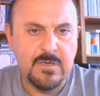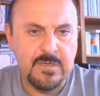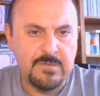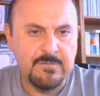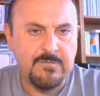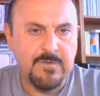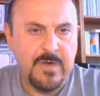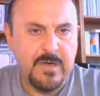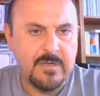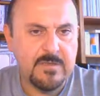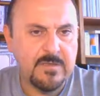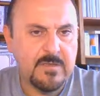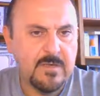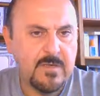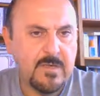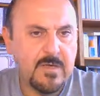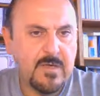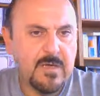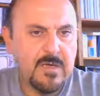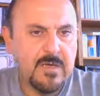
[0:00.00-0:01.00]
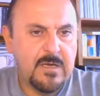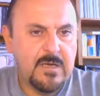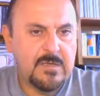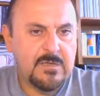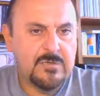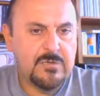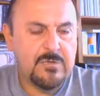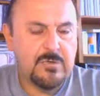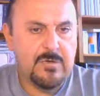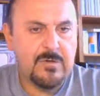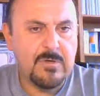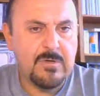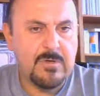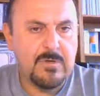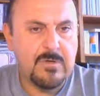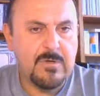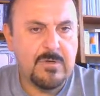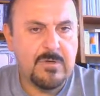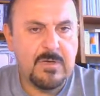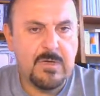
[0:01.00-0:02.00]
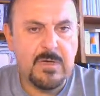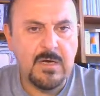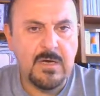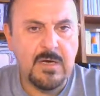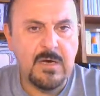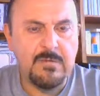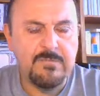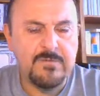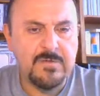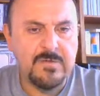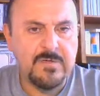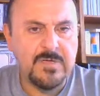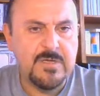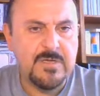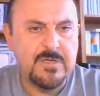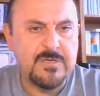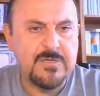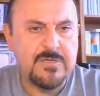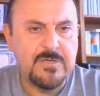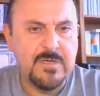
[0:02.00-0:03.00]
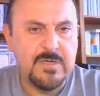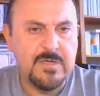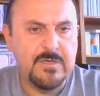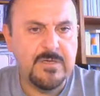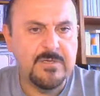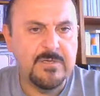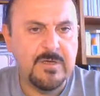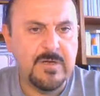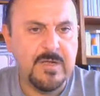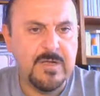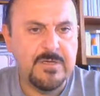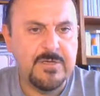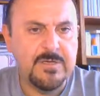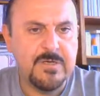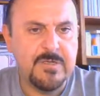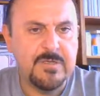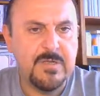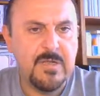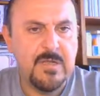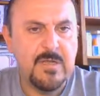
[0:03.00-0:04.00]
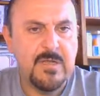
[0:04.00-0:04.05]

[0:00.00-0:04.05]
fact. So after each iteration